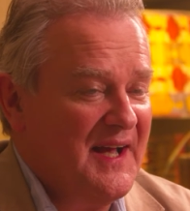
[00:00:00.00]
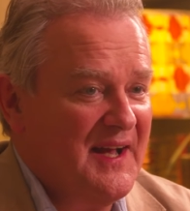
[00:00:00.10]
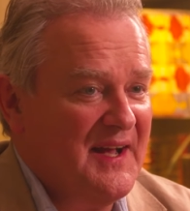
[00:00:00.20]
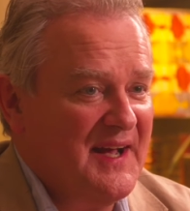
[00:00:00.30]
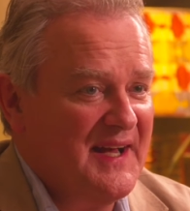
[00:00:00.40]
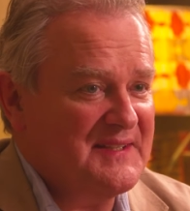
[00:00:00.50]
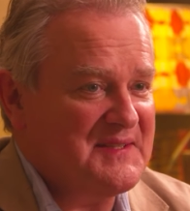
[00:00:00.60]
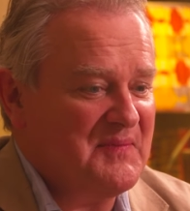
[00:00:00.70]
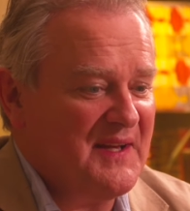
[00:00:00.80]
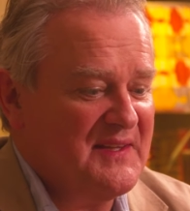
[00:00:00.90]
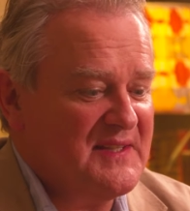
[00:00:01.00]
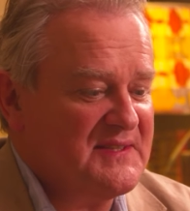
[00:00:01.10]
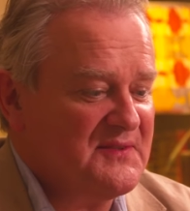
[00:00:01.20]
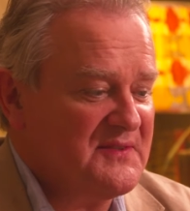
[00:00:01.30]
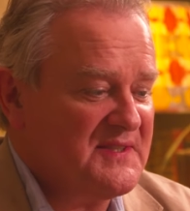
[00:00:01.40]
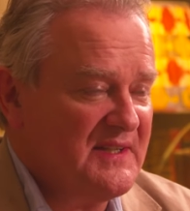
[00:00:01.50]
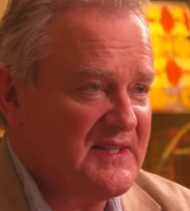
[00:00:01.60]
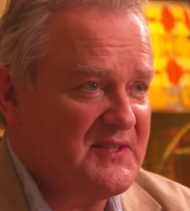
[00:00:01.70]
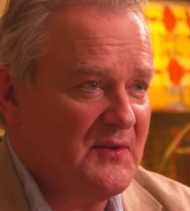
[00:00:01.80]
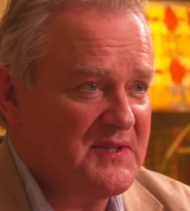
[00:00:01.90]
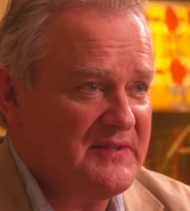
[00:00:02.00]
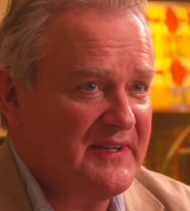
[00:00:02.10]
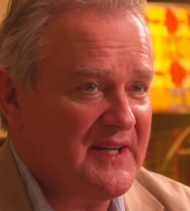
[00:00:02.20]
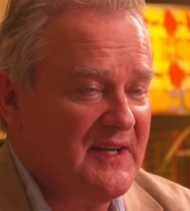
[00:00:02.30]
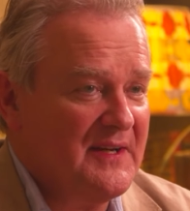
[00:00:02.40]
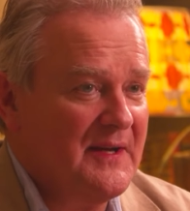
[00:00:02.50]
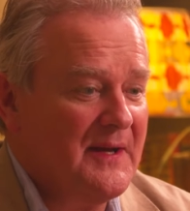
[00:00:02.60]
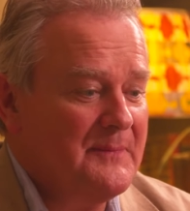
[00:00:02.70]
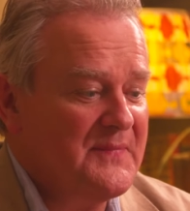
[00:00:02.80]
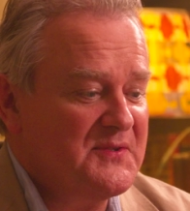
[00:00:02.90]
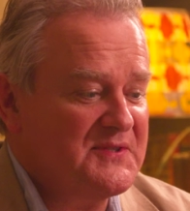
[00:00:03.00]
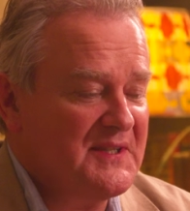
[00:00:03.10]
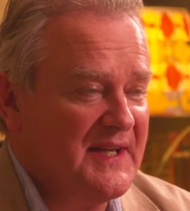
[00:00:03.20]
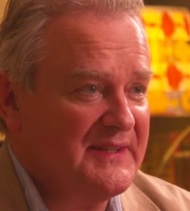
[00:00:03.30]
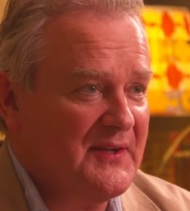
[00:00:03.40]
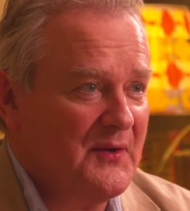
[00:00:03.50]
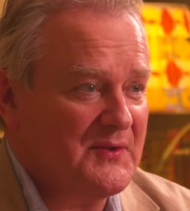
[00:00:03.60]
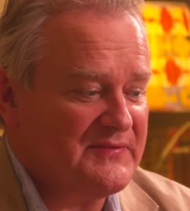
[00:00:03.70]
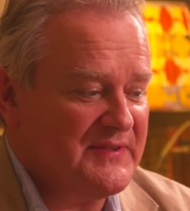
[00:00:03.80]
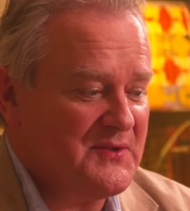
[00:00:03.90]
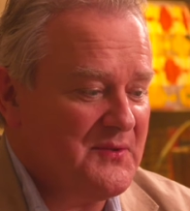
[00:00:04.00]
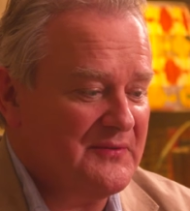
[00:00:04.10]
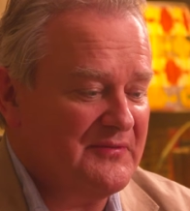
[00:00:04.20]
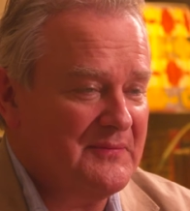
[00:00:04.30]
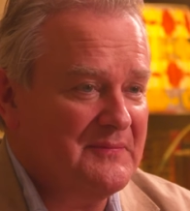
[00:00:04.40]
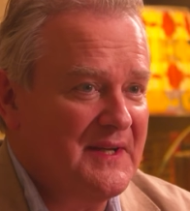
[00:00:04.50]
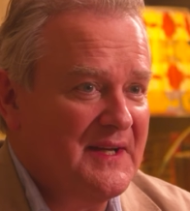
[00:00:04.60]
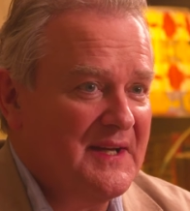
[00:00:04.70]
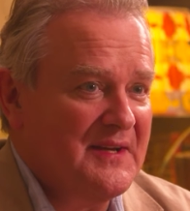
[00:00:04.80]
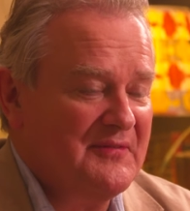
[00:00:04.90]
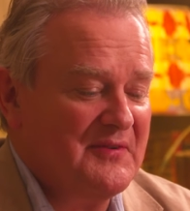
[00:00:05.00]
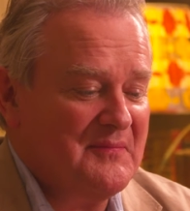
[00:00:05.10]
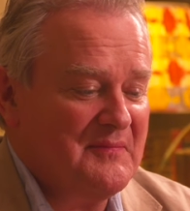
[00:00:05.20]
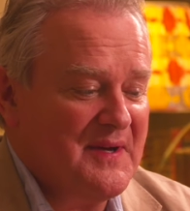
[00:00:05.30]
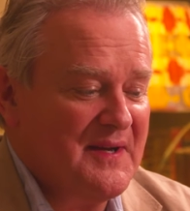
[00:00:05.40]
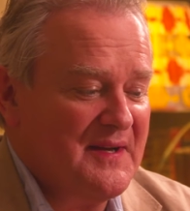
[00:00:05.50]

Uh, and to play this sort of slightly dotty vicar um, who still had the hots for Dawn from from uh,